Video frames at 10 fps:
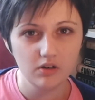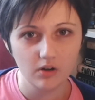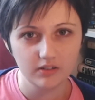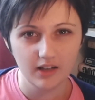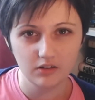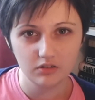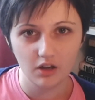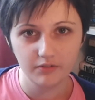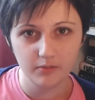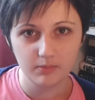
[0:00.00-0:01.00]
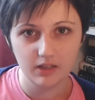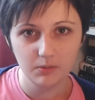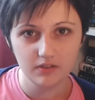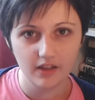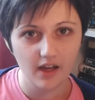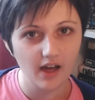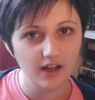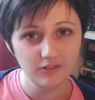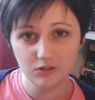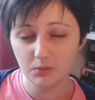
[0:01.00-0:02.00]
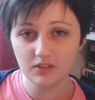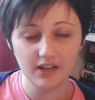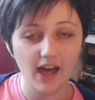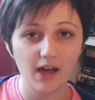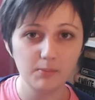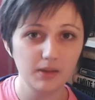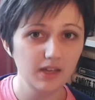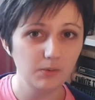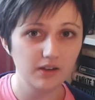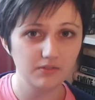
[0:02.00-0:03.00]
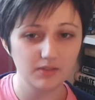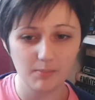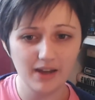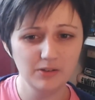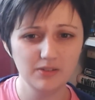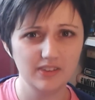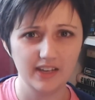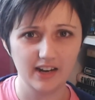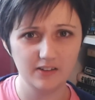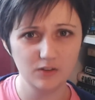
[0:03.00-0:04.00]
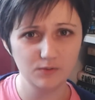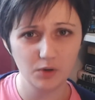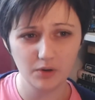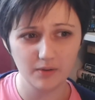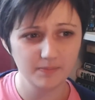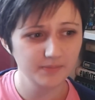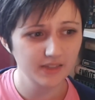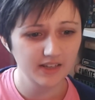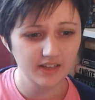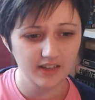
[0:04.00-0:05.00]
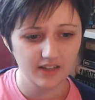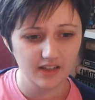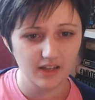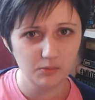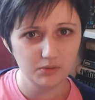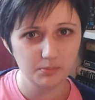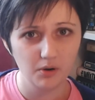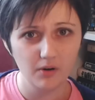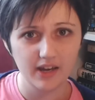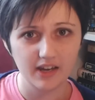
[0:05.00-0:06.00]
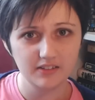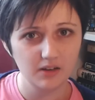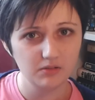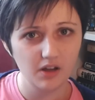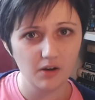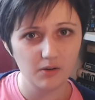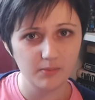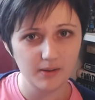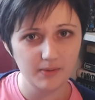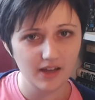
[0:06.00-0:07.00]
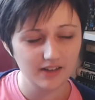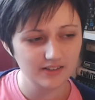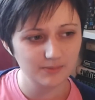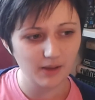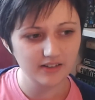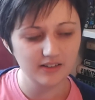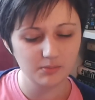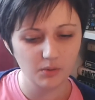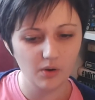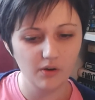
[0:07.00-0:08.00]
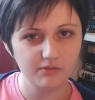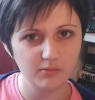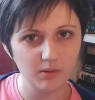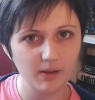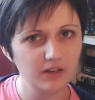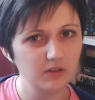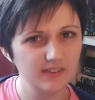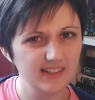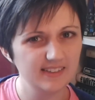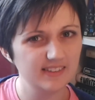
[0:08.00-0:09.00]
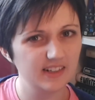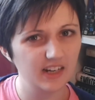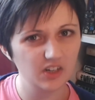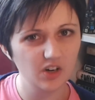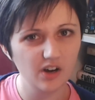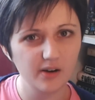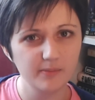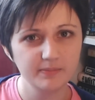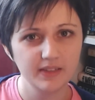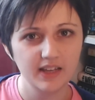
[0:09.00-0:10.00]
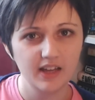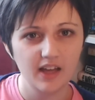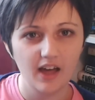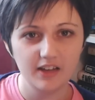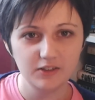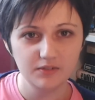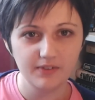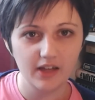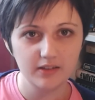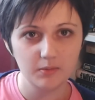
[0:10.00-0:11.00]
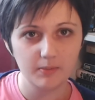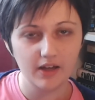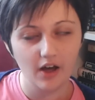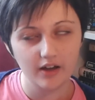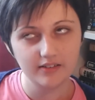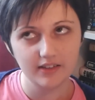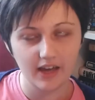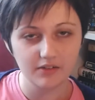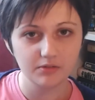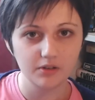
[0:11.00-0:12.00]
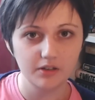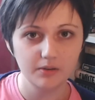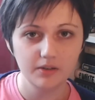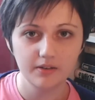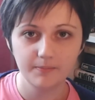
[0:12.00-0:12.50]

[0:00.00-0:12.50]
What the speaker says: what knocked down a star for me was that I just wasn't happy with the battle scene. I just thought it was boring. I don't know, maybe I expected more from the battle scenes than I got. I just found them a bit hard to get through.